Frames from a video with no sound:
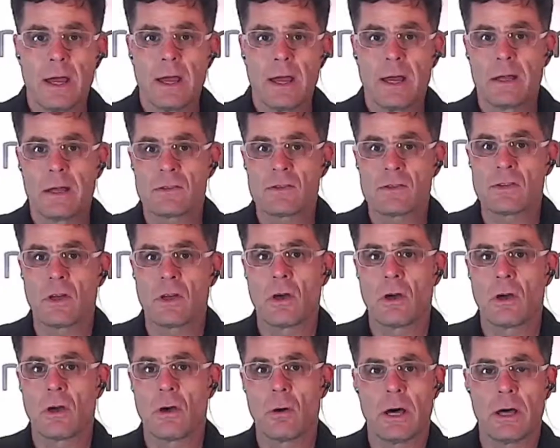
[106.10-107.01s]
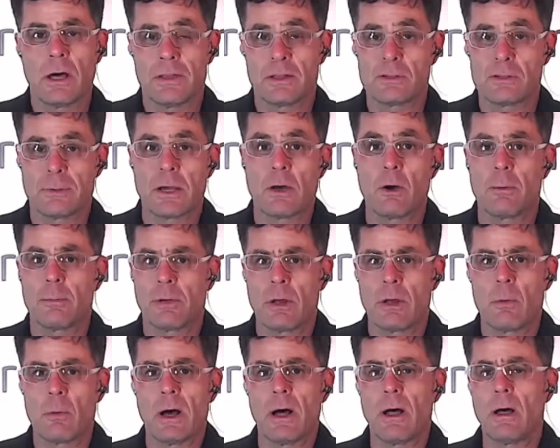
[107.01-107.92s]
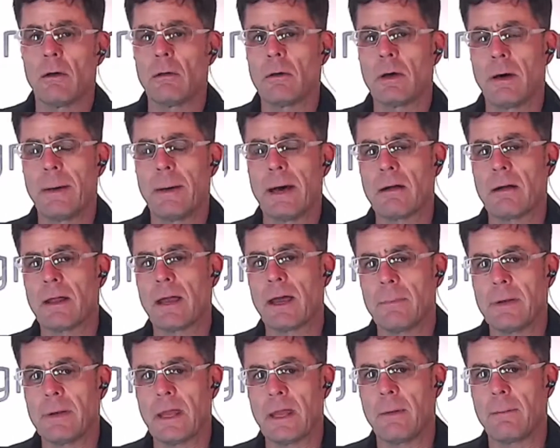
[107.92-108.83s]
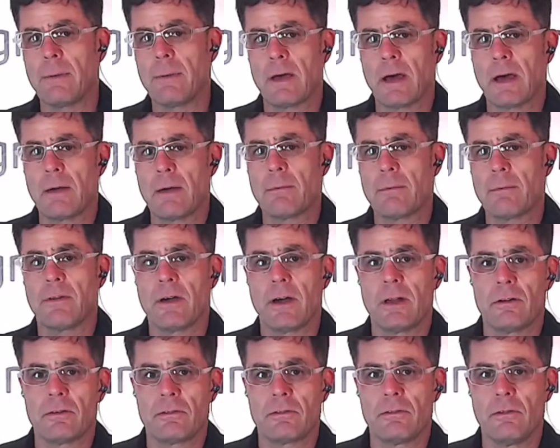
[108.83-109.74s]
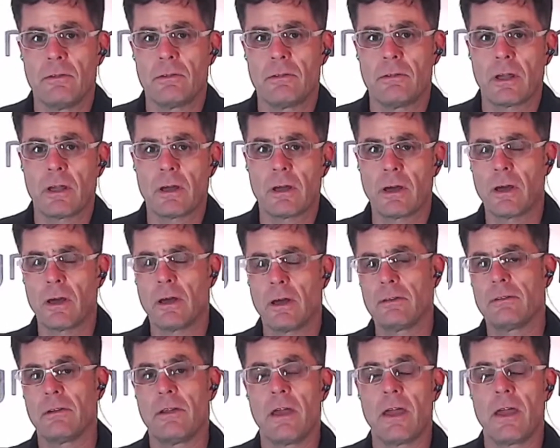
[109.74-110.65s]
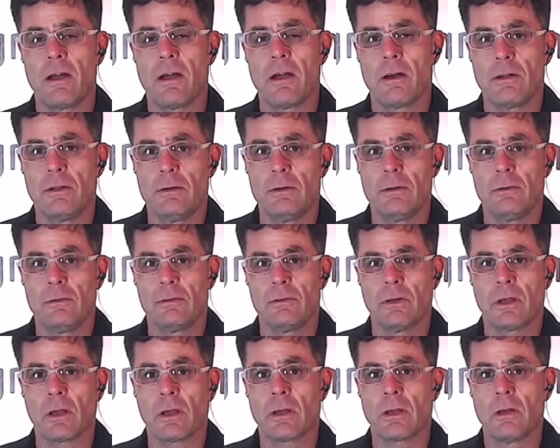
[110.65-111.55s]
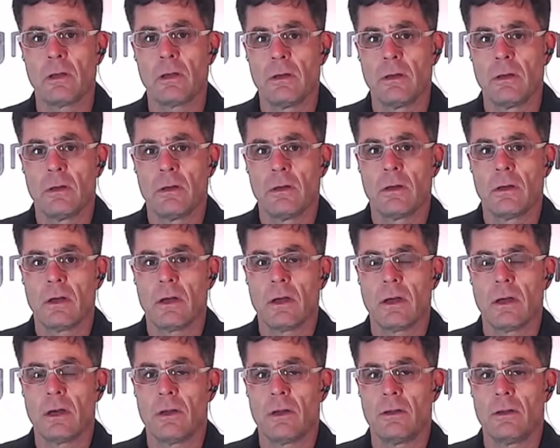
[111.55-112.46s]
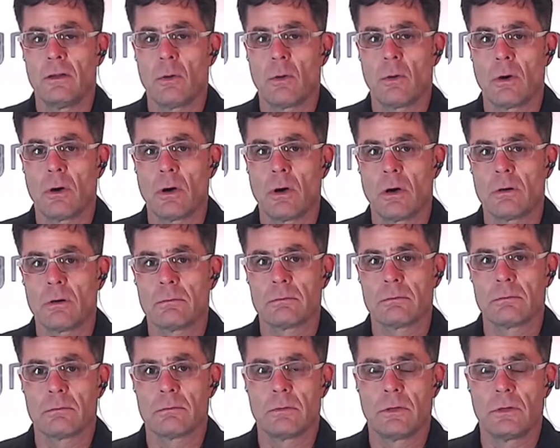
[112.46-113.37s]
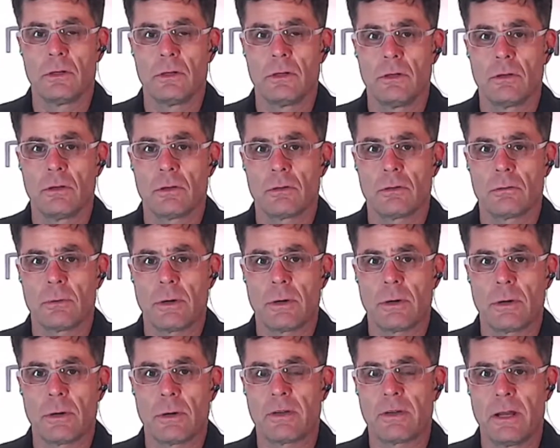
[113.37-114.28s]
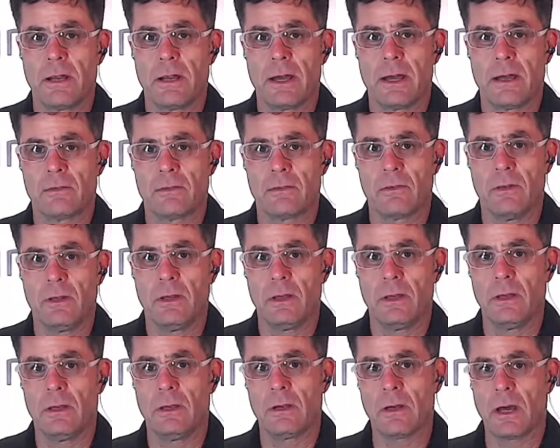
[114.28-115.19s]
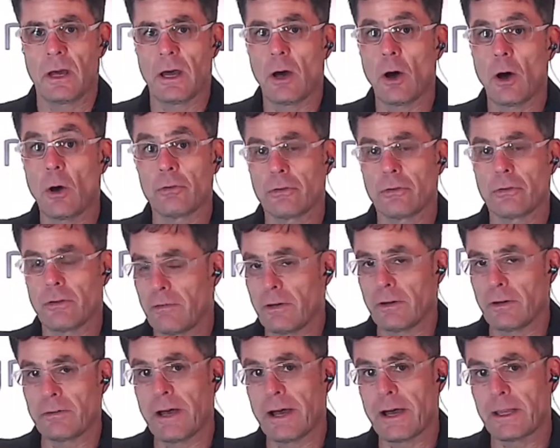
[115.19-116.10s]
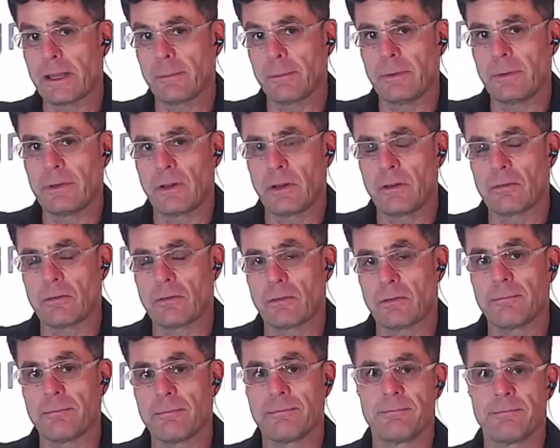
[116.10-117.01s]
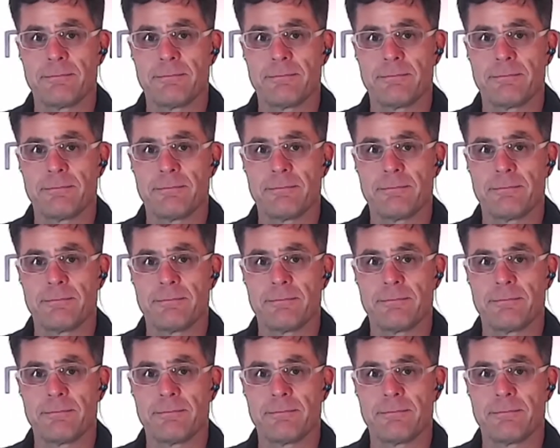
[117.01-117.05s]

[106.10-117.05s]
And so things have been going pretty well. About how many API providers do you think today are using your website as the host of their documentation?